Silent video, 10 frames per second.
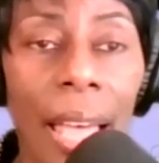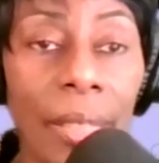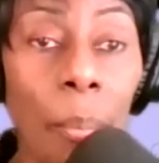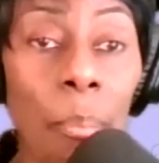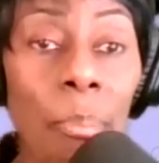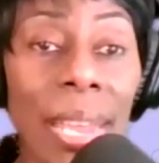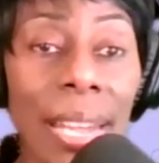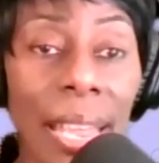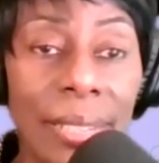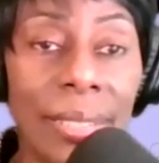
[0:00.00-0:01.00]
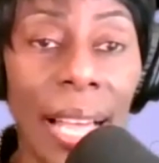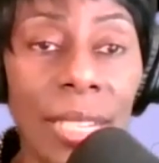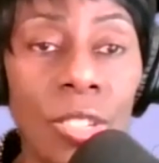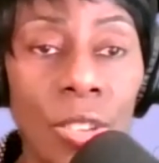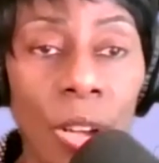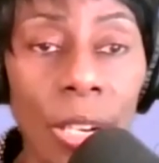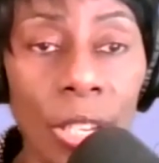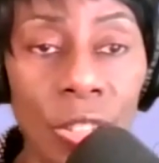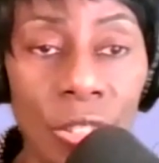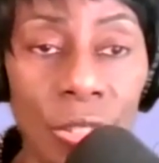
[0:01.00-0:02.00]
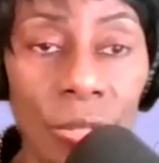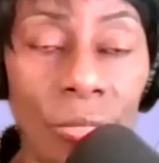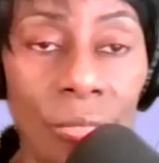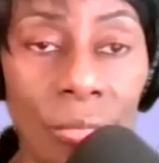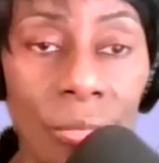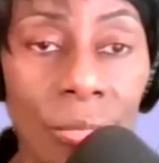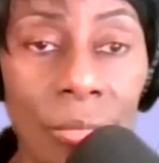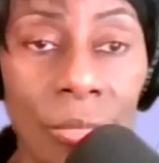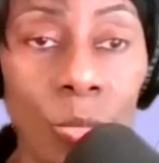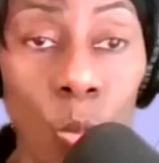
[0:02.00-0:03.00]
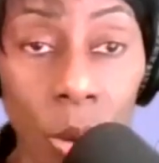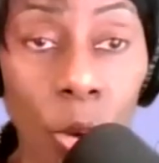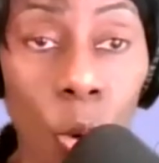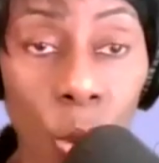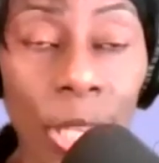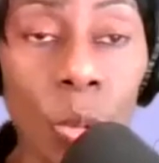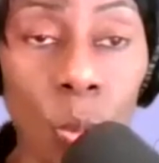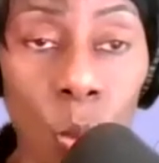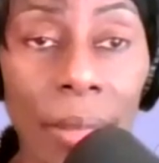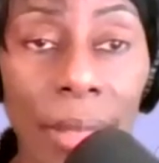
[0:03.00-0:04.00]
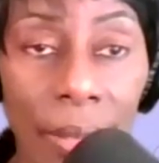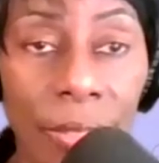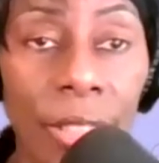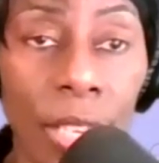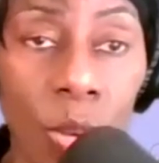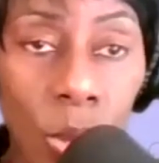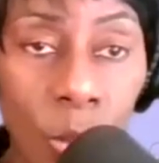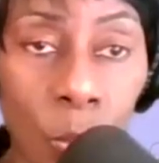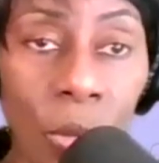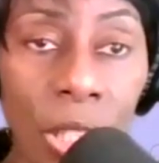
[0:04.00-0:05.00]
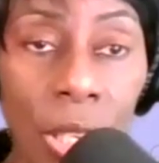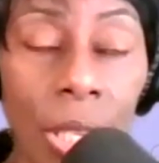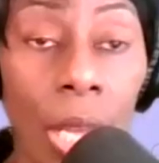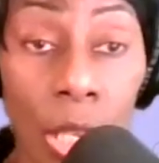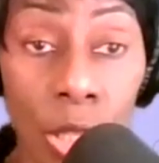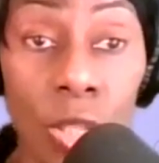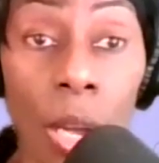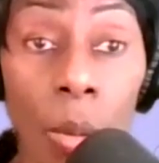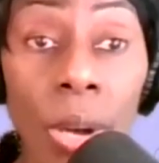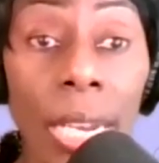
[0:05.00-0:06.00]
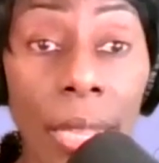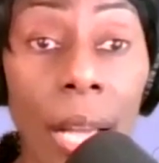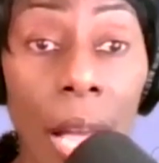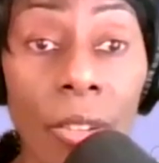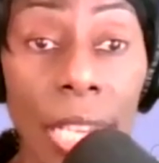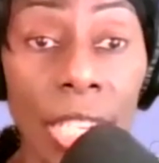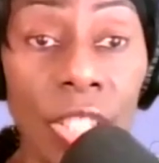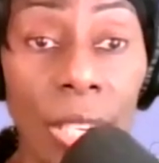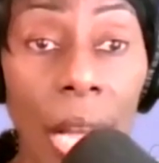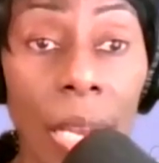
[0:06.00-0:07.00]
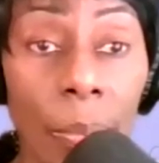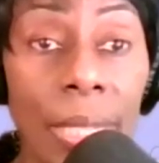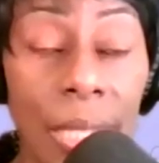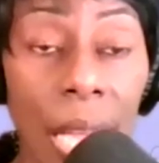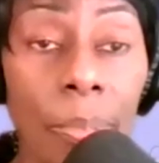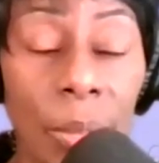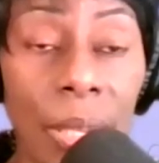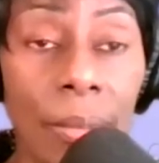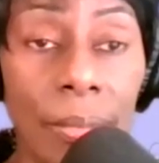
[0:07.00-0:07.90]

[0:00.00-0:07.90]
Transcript: And the minute I started to w- go into what they think was preaching. Someone in the congregation got up and stopped me.